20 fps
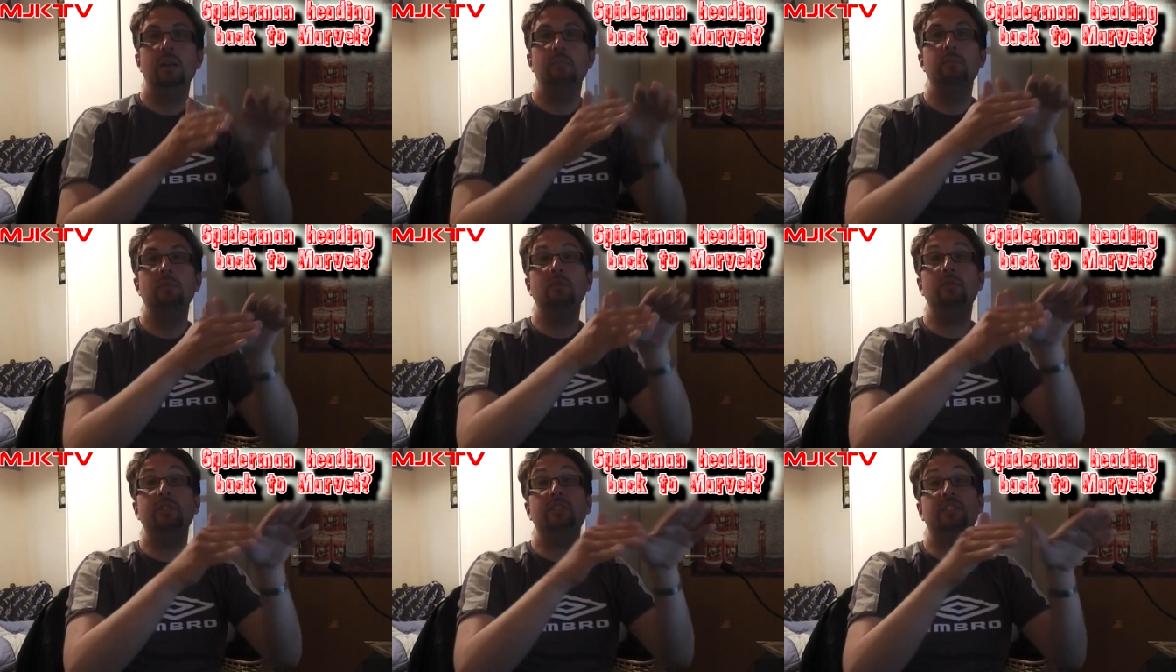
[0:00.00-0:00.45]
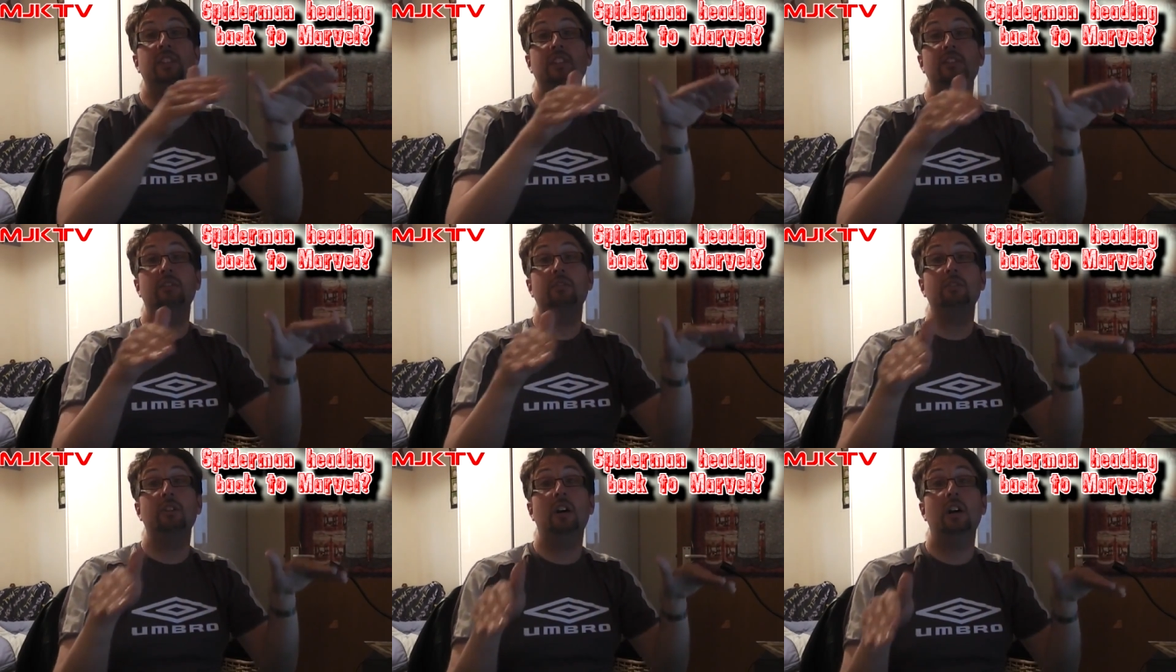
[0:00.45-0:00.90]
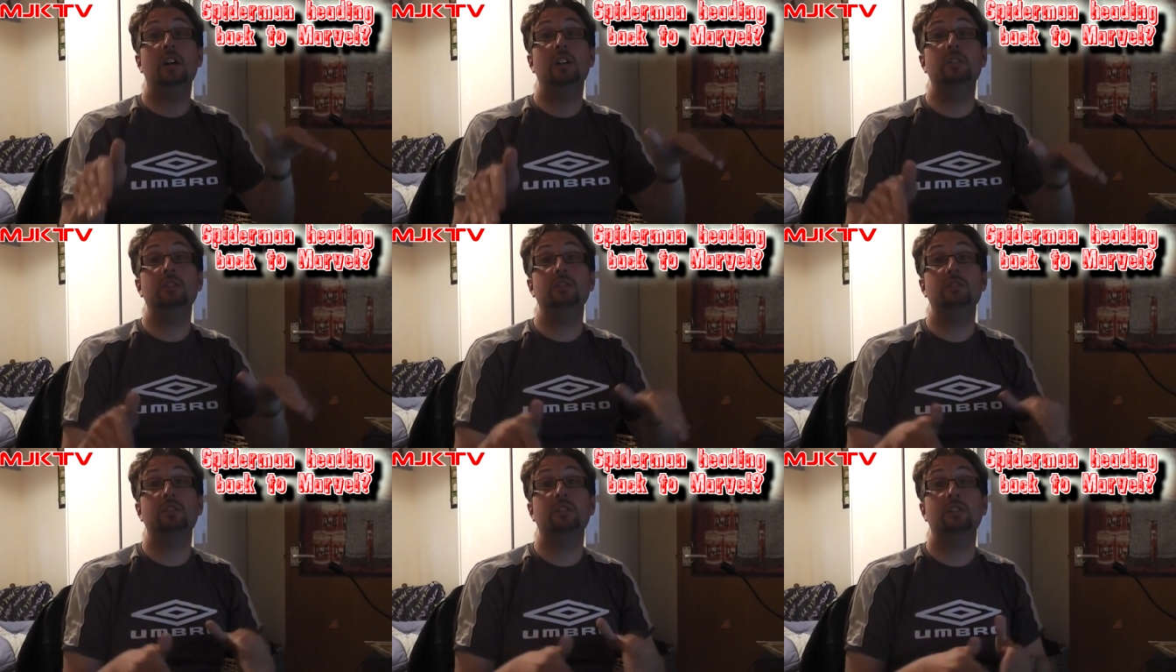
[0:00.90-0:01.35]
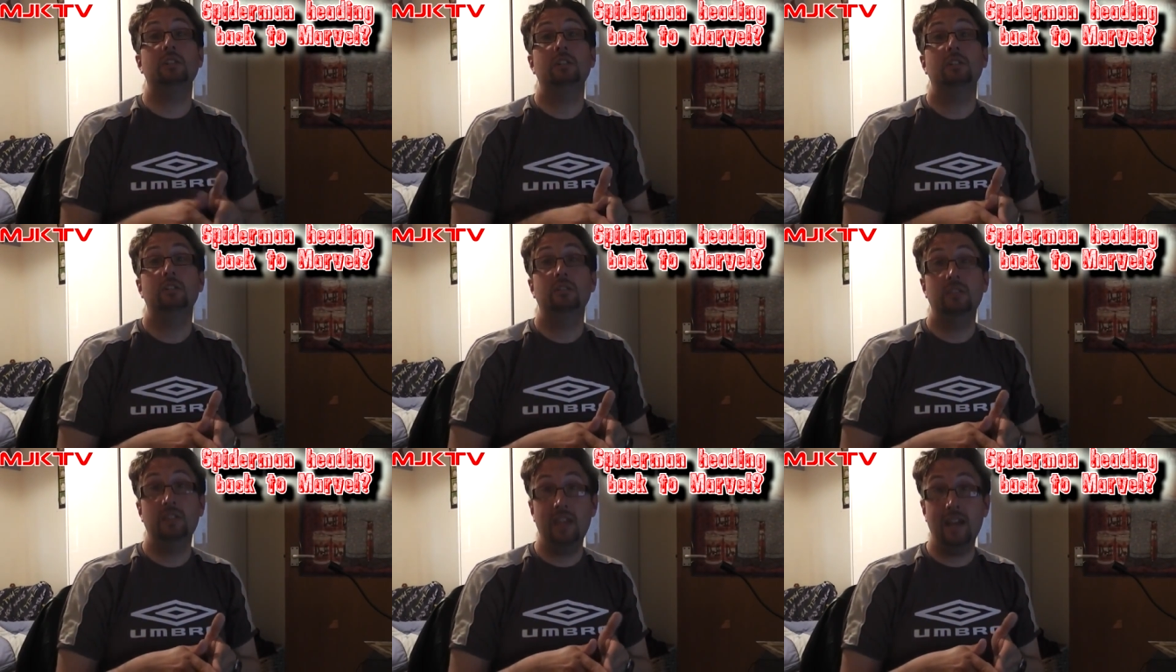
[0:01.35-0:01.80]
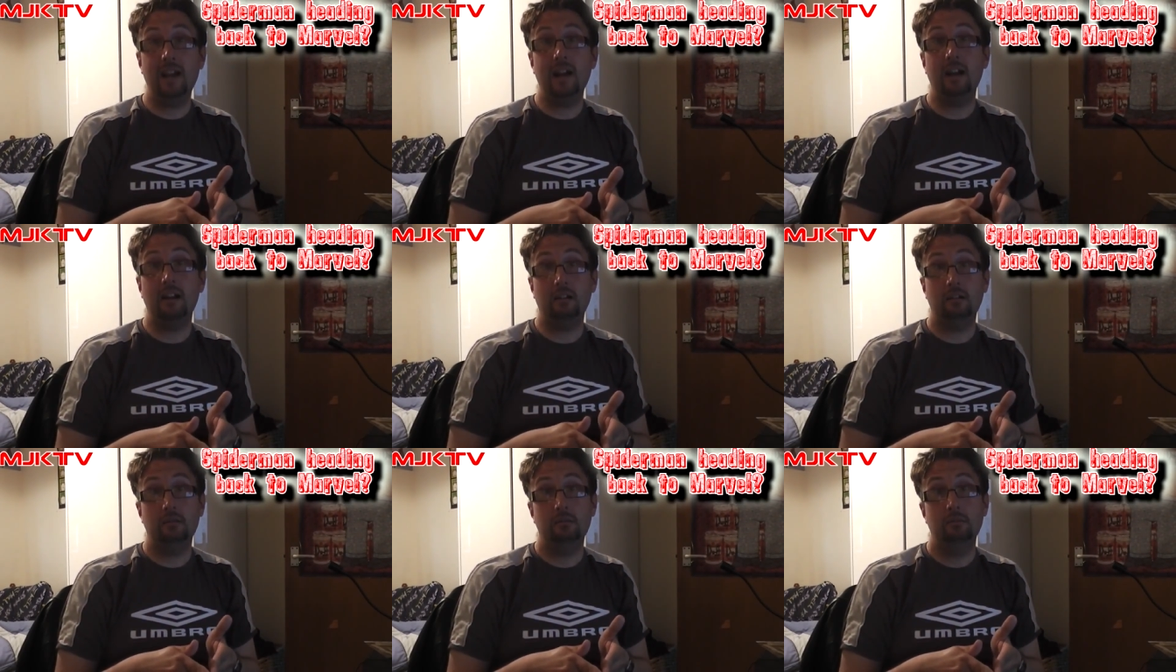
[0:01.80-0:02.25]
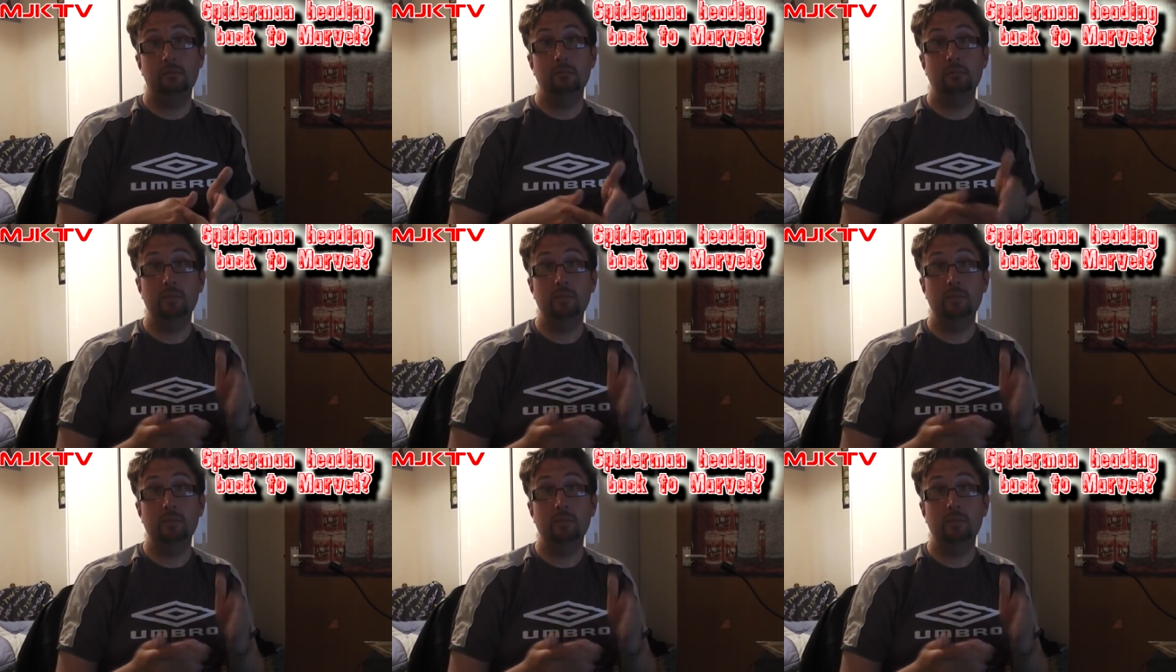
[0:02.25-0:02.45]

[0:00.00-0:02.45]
movies that are not under their